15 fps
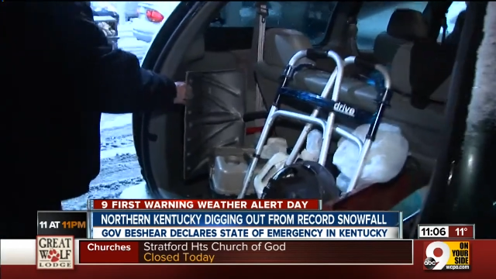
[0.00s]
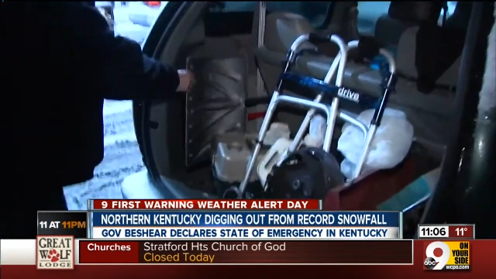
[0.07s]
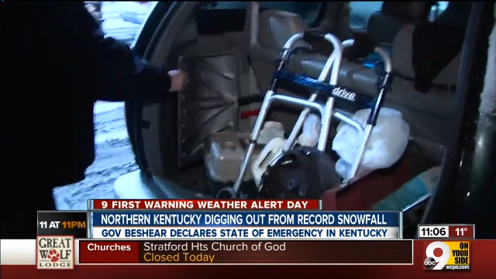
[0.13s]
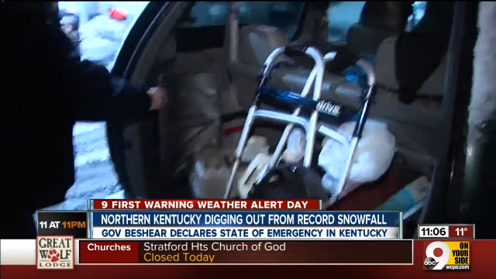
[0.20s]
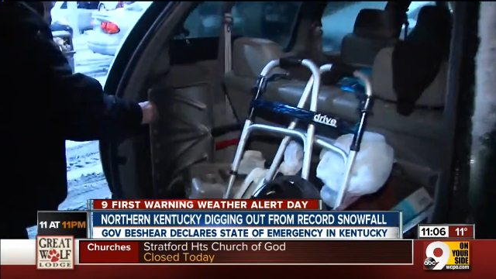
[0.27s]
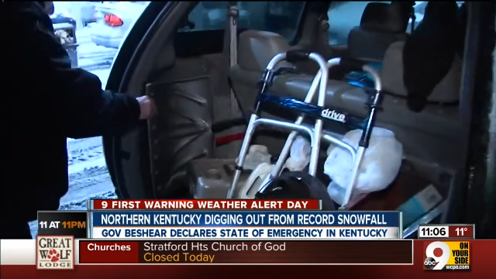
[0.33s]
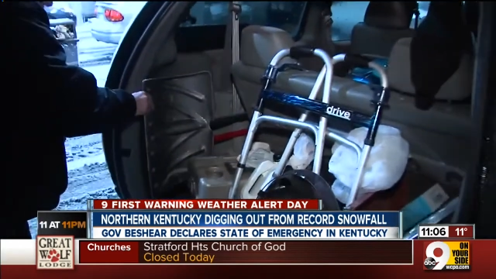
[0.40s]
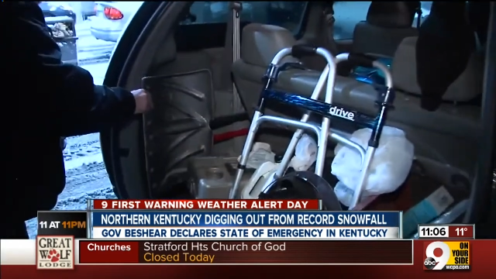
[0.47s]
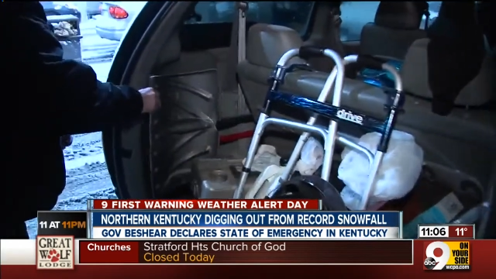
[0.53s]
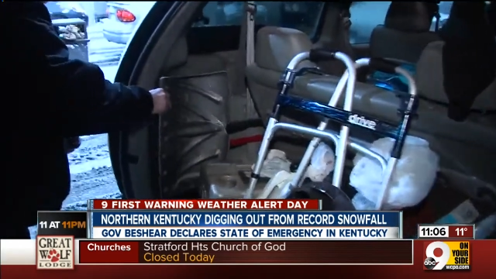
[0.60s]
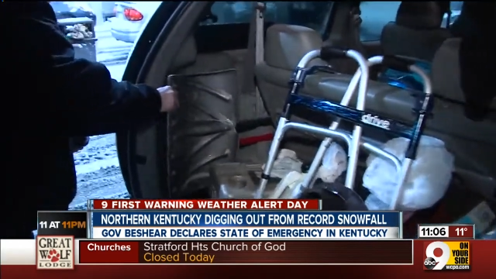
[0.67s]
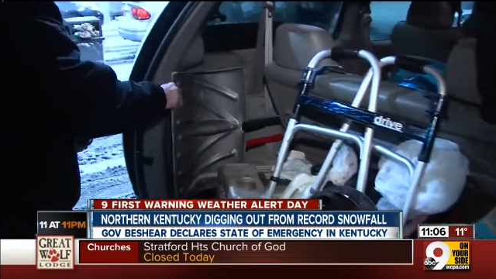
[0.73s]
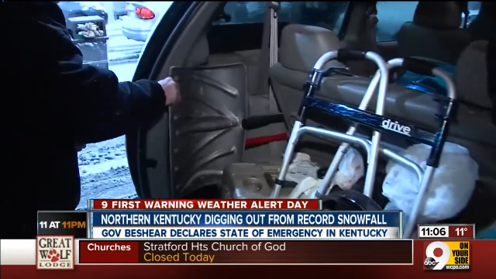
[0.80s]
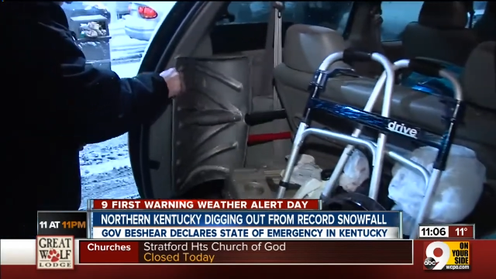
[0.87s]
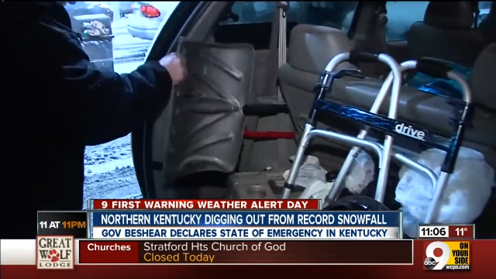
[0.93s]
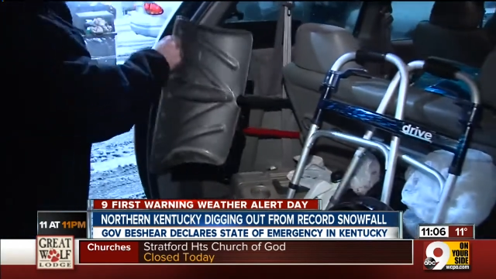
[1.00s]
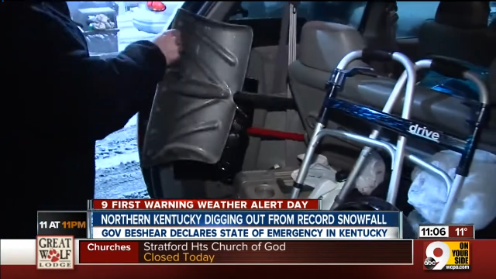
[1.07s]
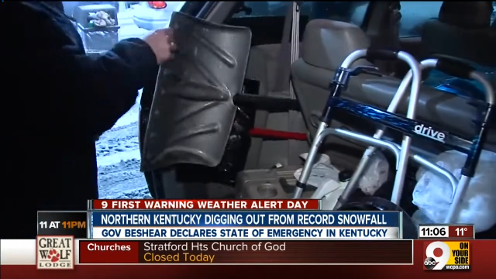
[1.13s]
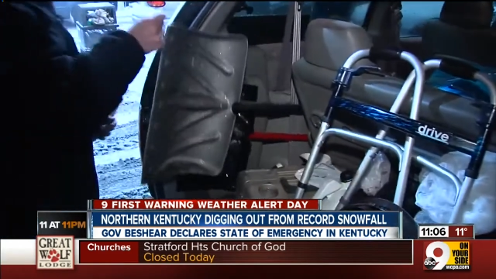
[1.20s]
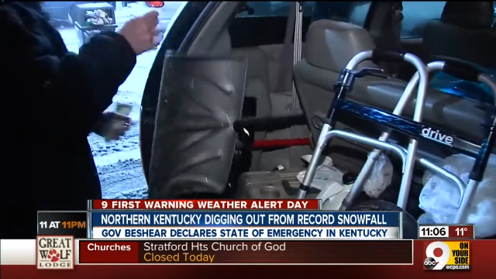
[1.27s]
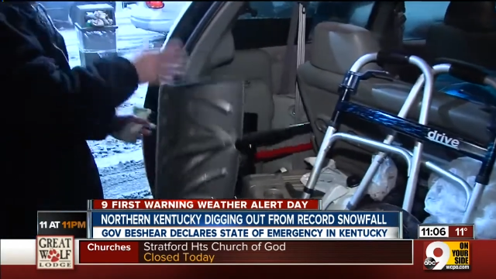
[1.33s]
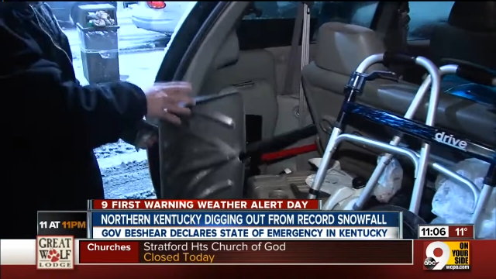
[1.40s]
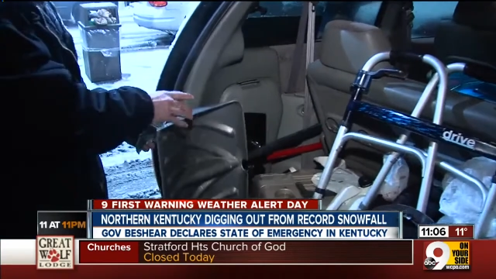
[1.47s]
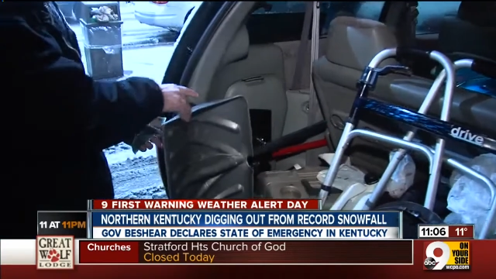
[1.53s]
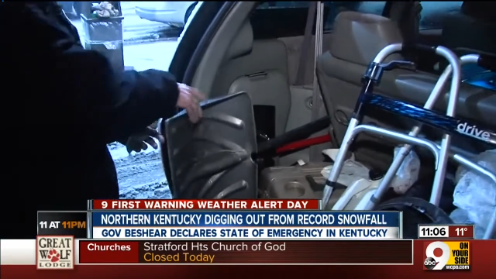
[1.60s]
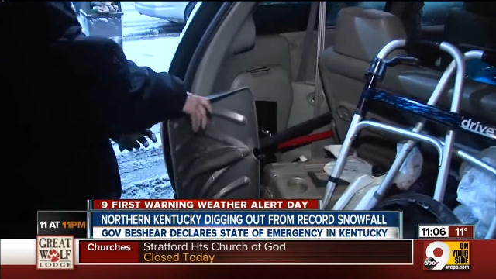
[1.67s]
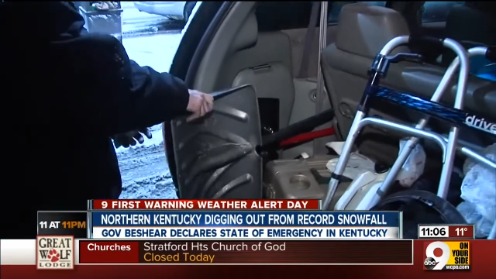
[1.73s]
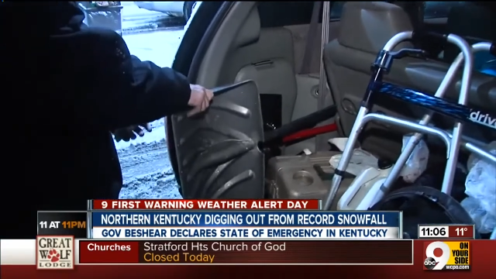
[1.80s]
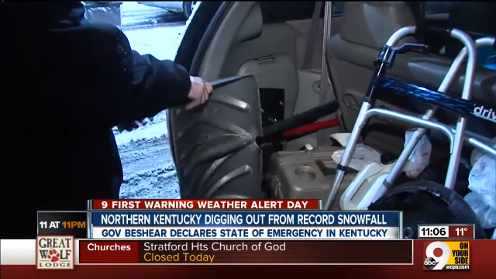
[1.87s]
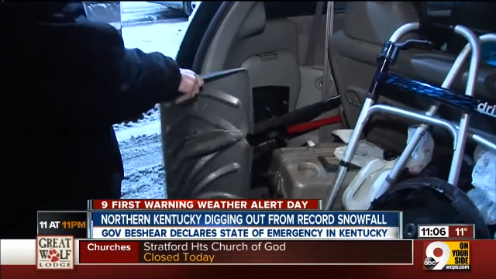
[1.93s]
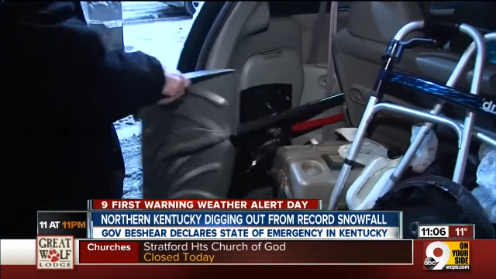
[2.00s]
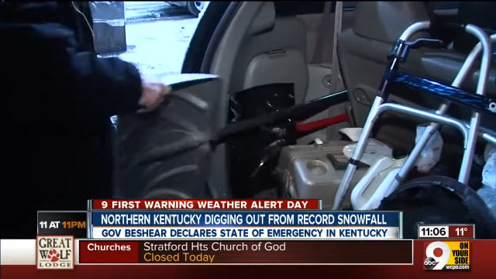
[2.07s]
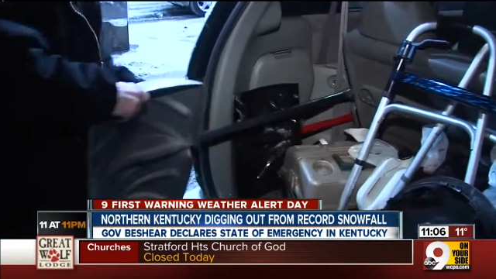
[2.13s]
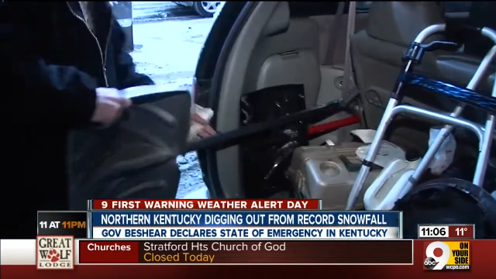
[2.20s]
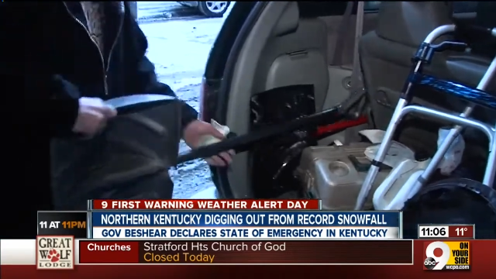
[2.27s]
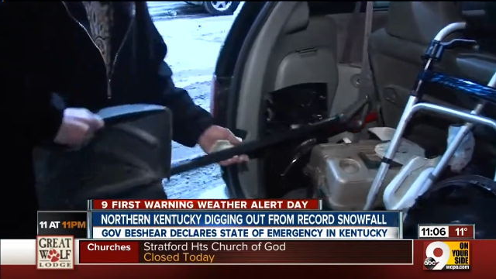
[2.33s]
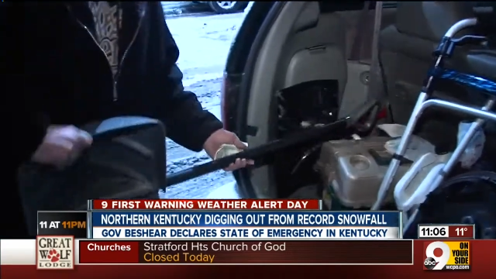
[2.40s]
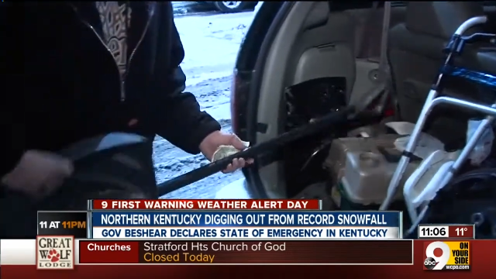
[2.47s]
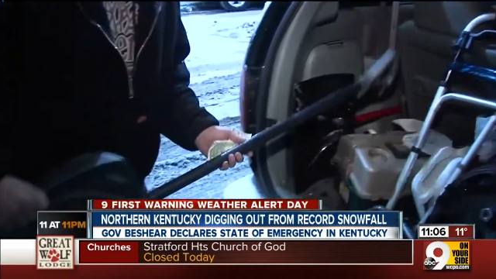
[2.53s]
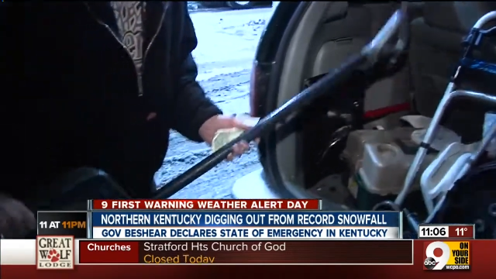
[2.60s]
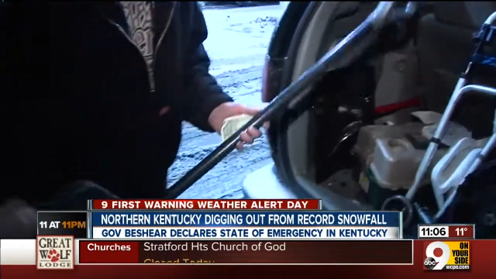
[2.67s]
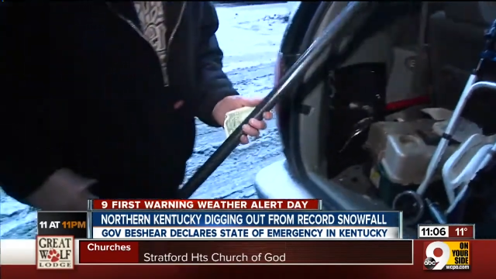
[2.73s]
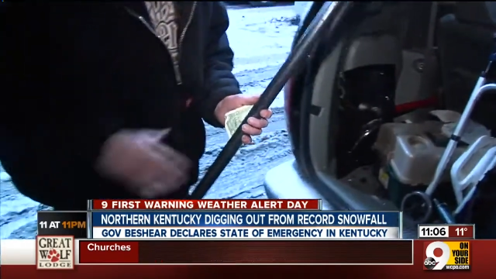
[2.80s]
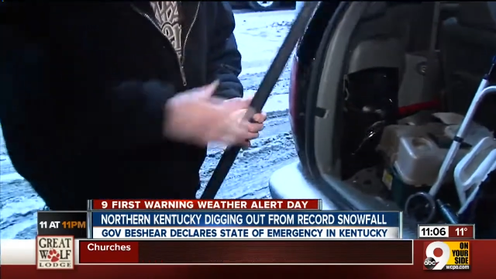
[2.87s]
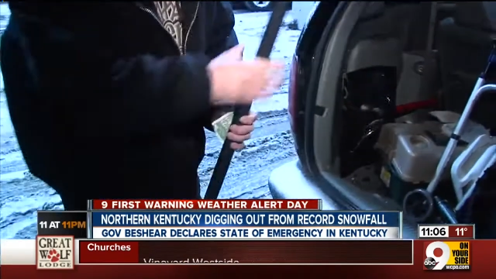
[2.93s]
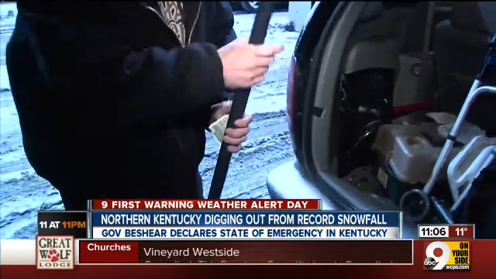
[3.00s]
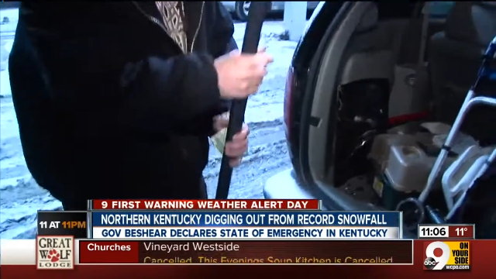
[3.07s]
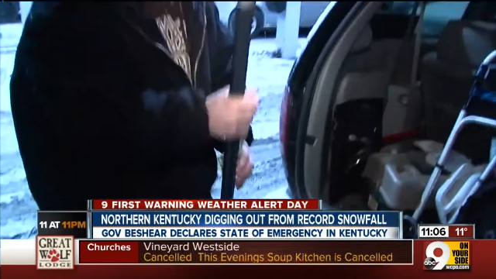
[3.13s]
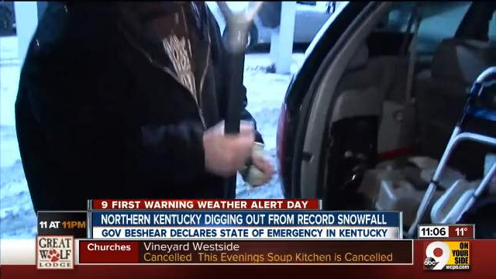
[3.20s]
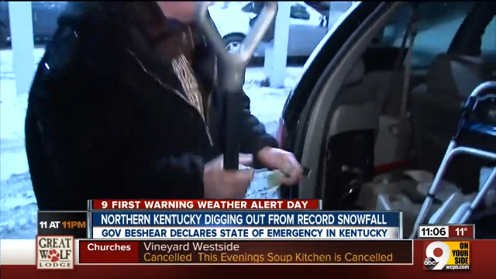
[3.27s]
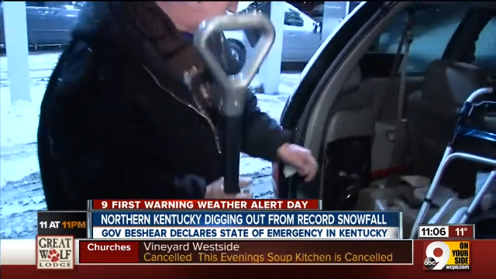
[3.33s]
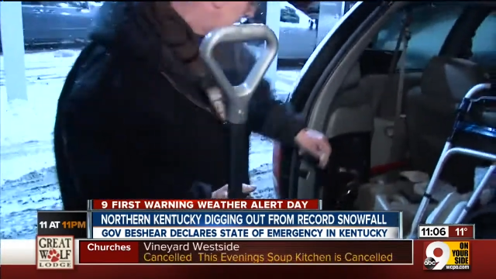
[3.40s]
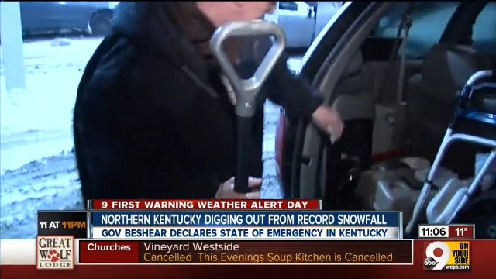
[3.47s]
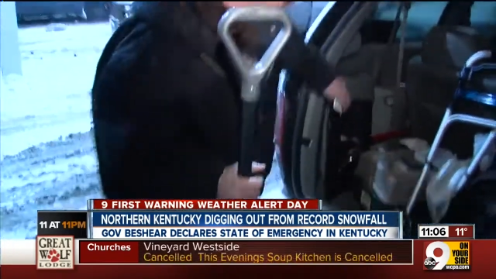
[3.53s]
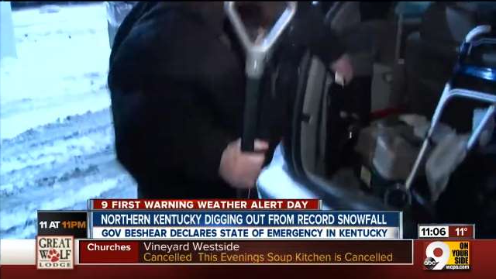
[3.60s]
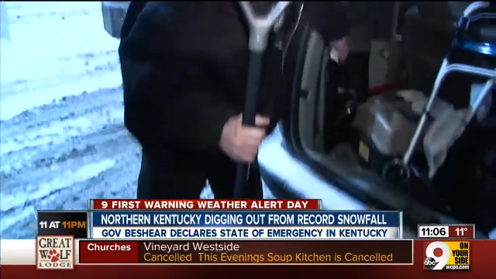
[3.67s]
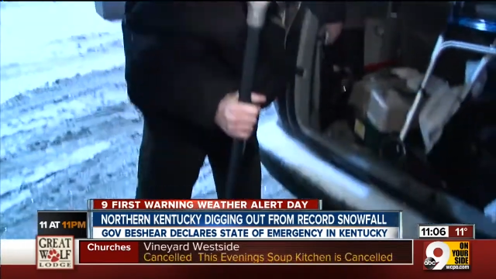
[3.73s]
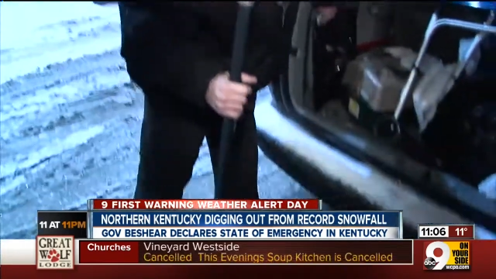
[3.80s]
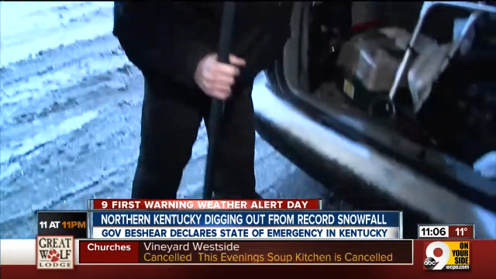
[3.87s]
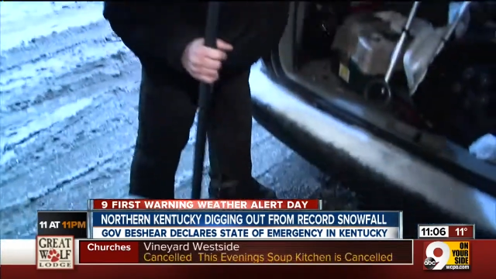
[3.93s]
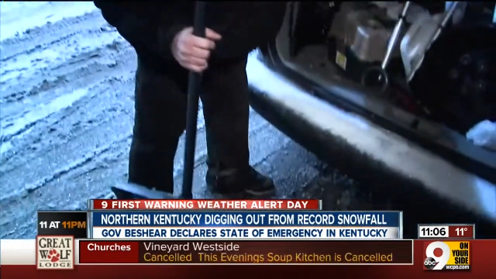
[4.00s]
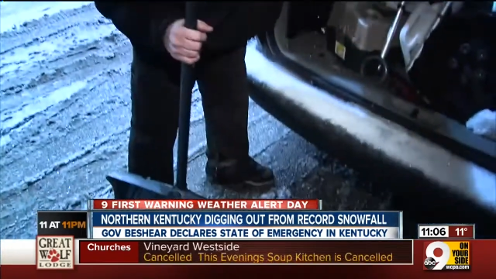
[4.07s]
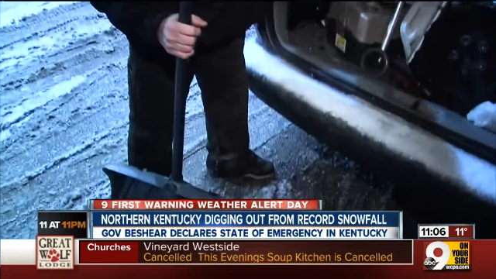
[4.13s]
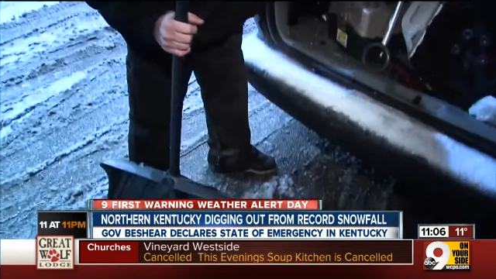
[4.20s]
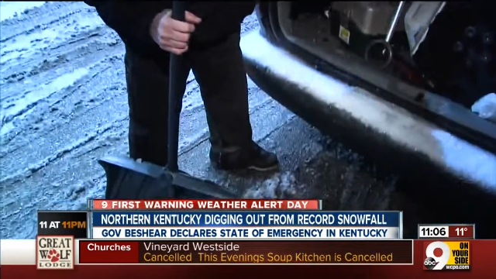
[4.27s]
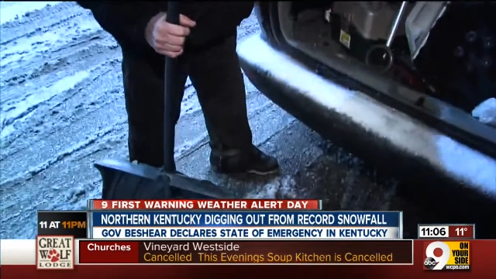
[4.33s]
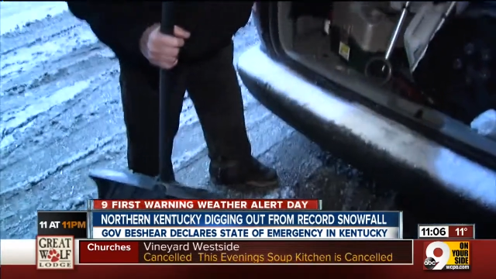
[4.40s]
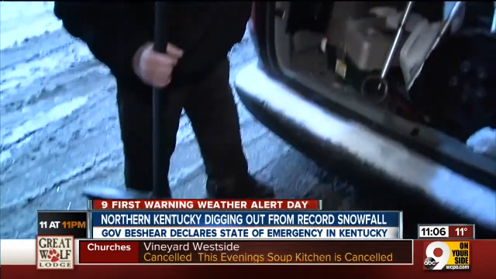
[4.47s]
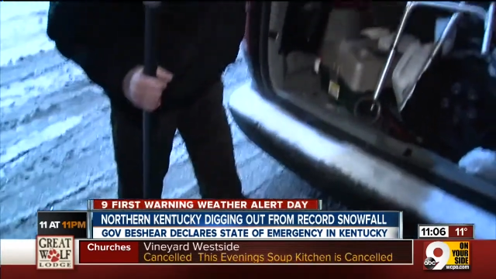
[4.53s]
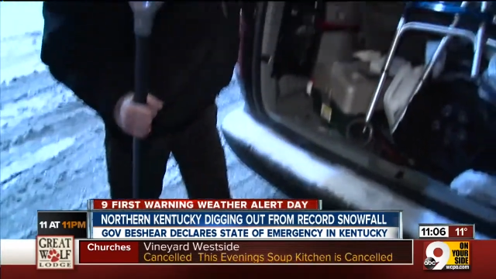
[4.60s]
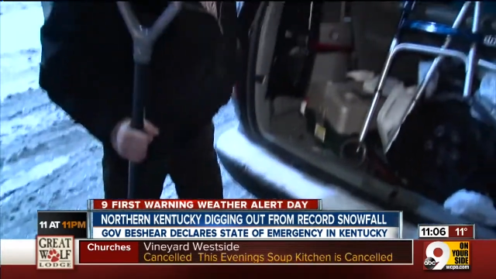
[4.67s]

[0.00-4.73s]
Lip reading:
No face is visible, so there are no lips to read.